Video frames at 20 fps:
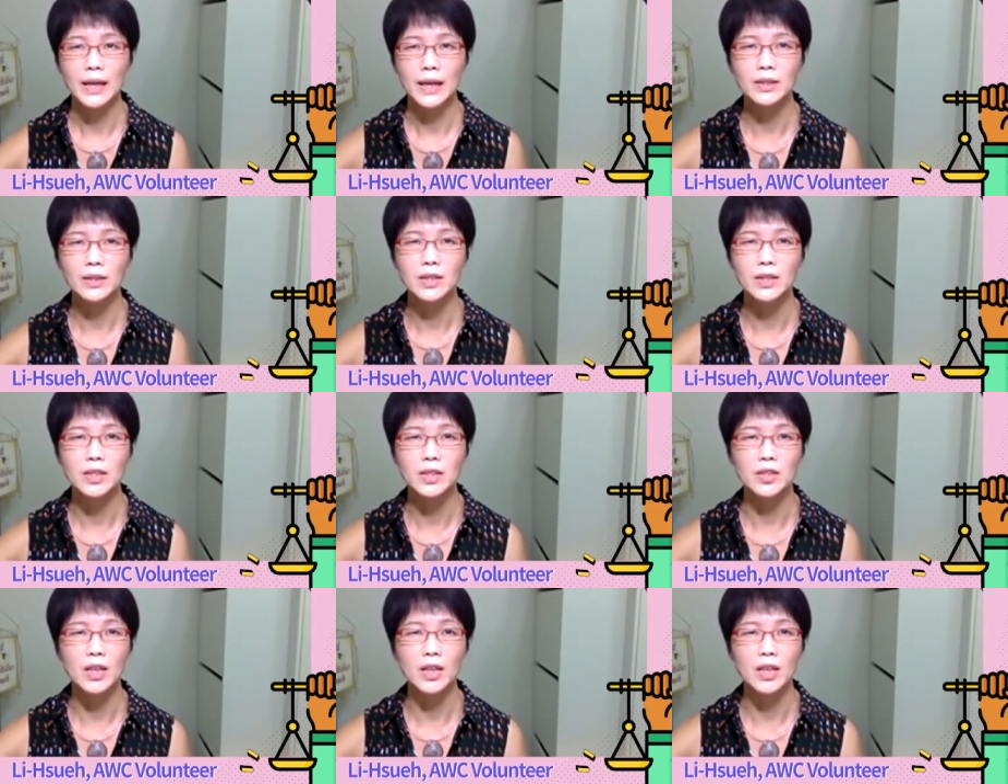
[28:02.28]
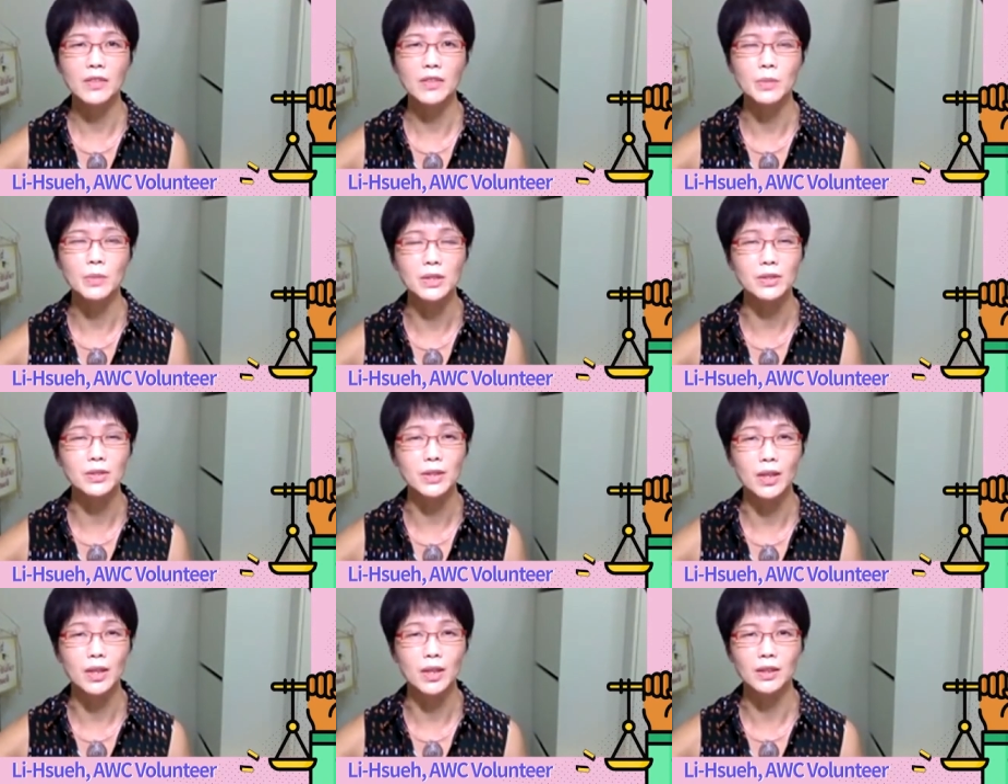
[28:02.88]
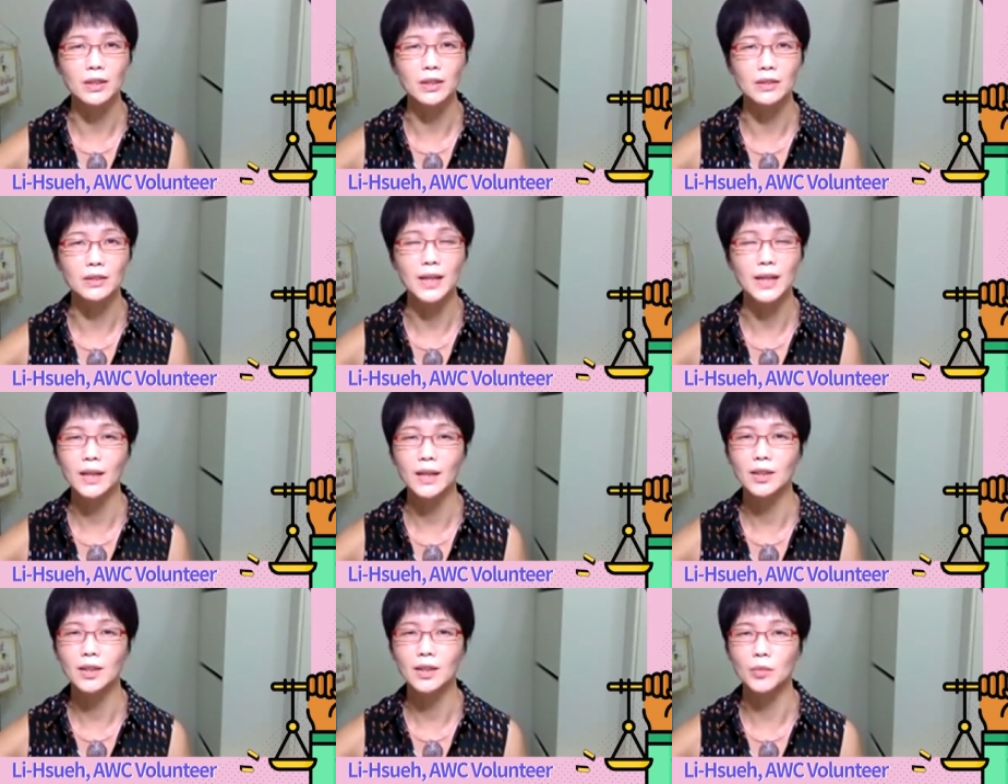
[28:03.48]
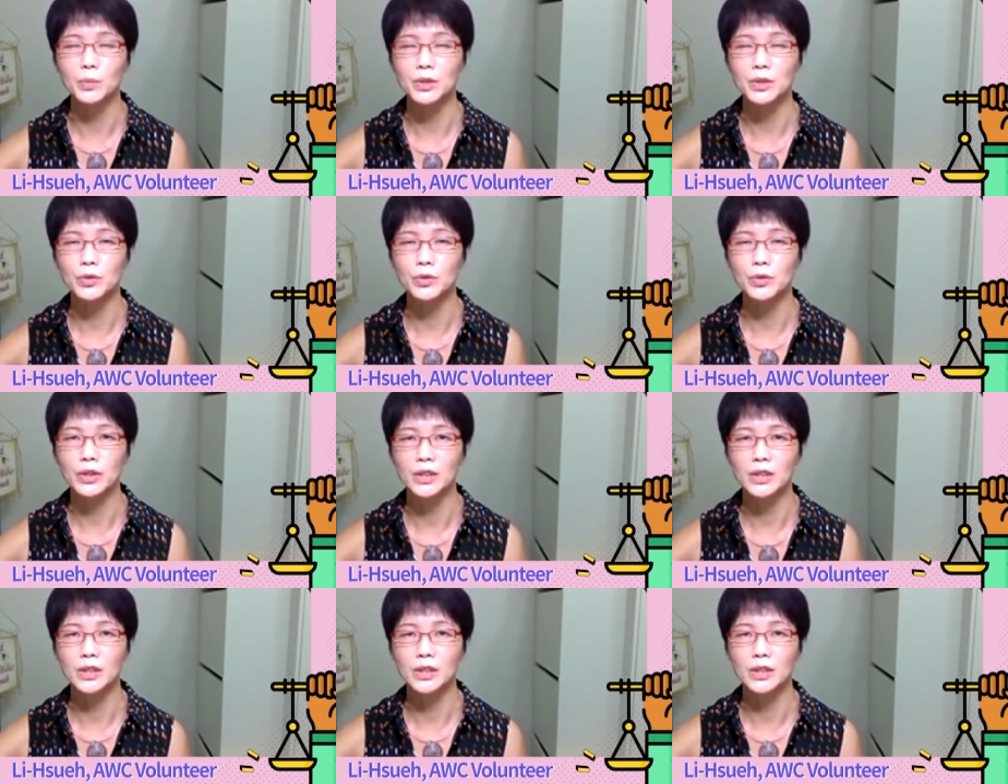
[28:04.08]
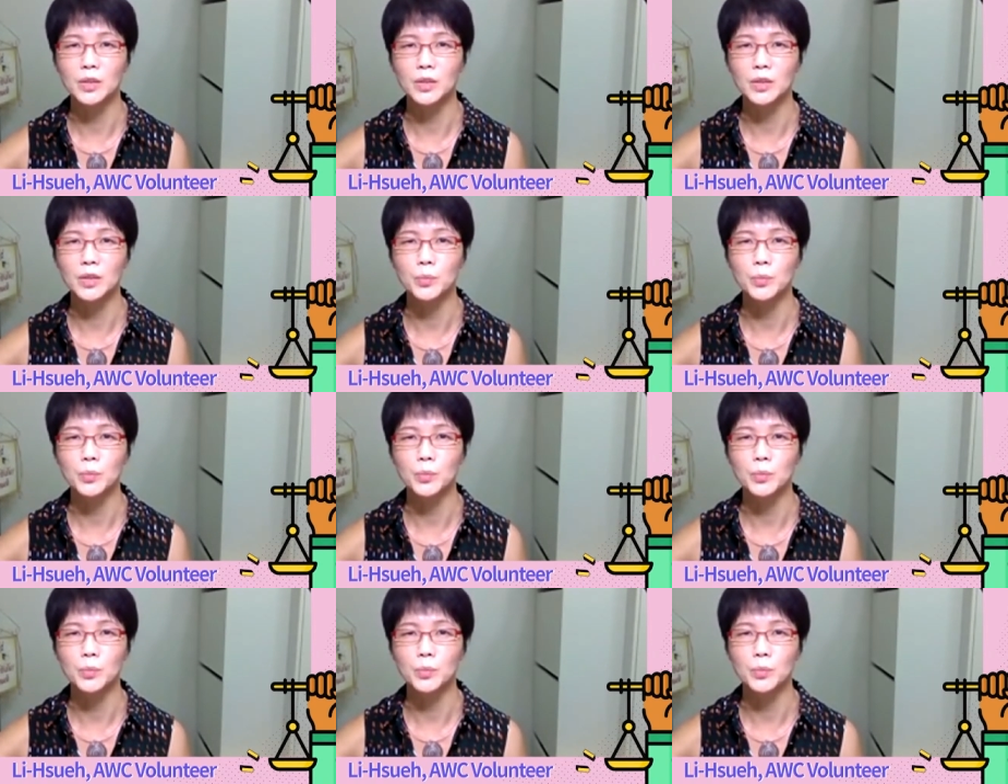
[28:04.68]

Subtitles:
Canada's government started a dialogue between the